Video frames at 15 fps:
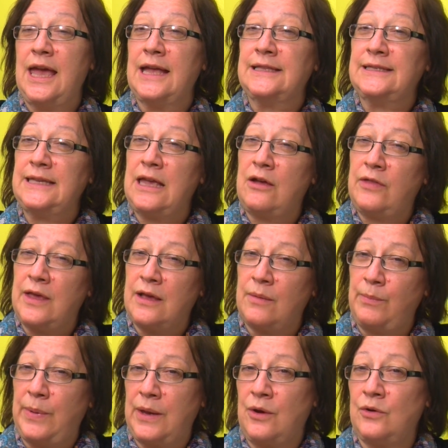and see how they
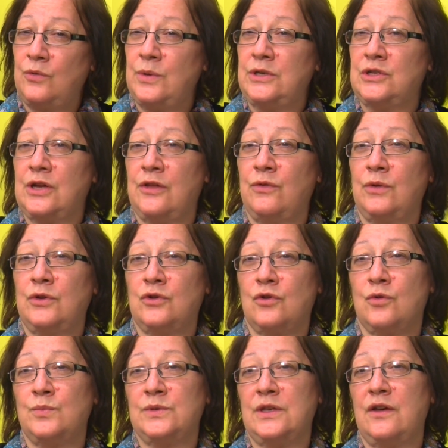compare to each other in
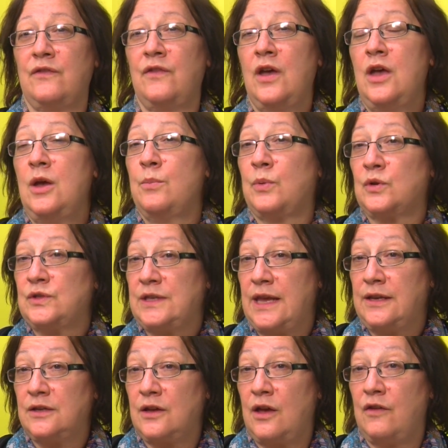terms of
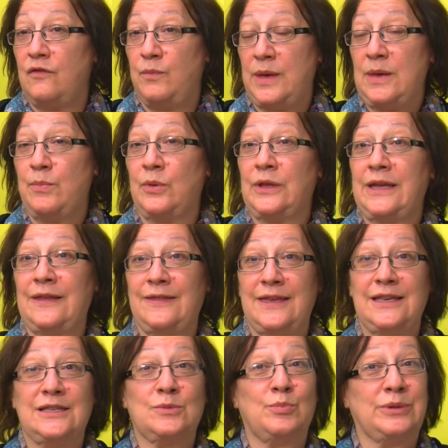percent of people in
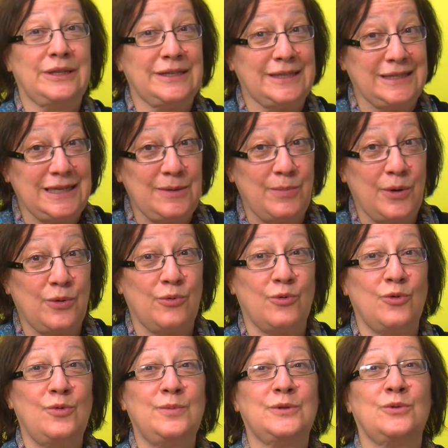these placebo
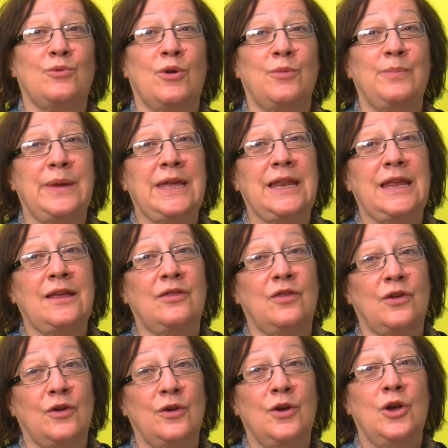groups who are meeting
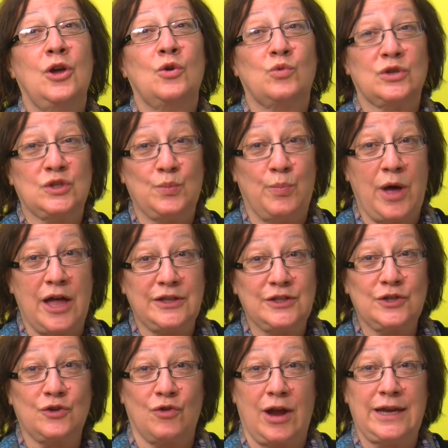the
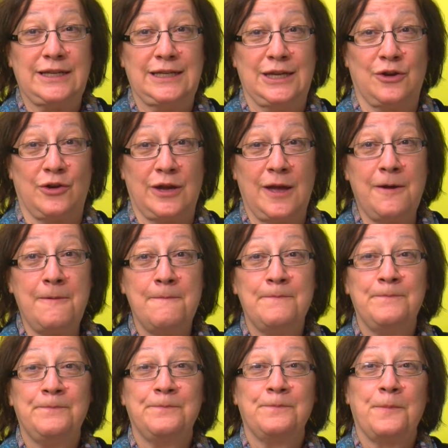response criteria.
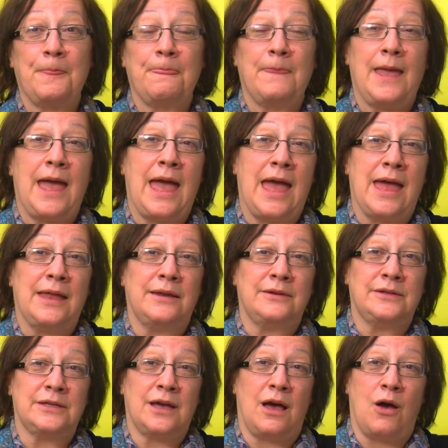
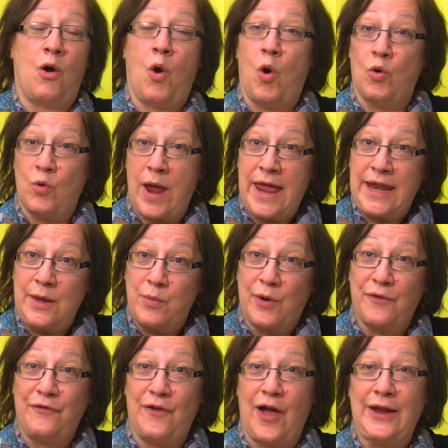And already
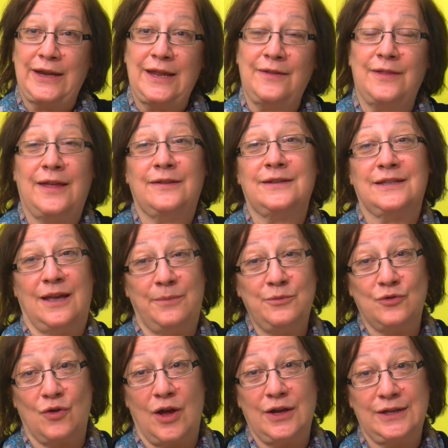we're finding that some
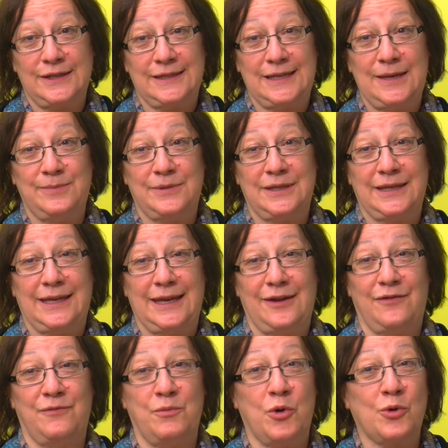drugs seem to
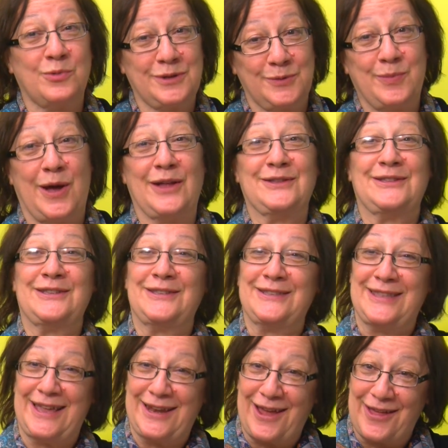give more responses
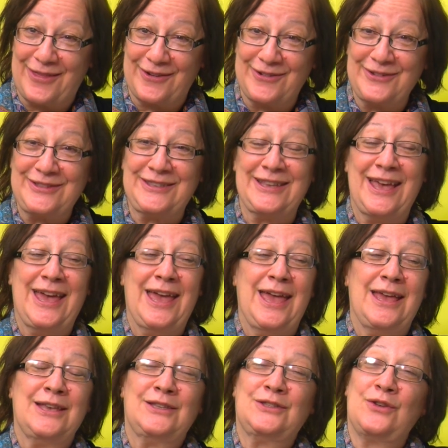than others,
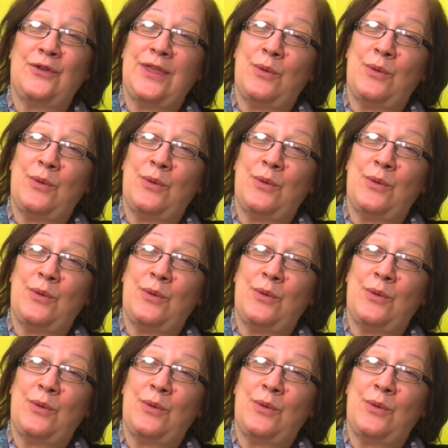so